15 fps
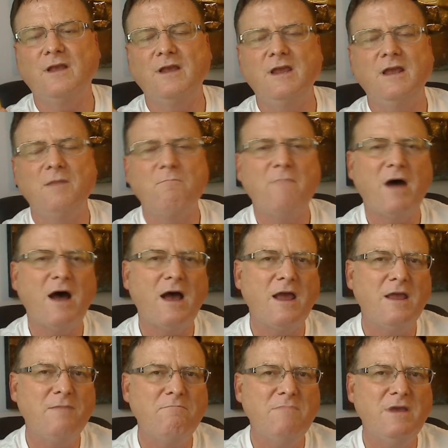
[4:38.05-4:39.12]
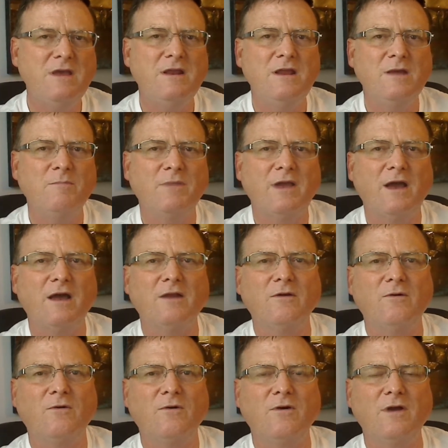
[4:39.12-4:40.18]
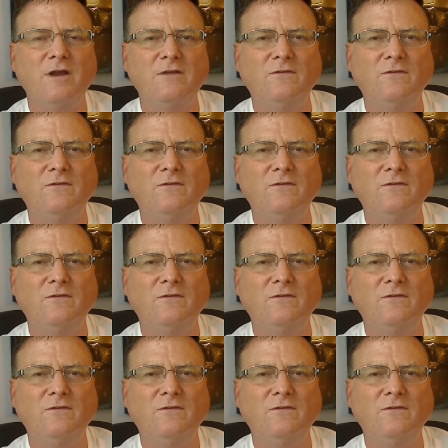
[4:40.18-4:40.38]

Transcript: in my medium category,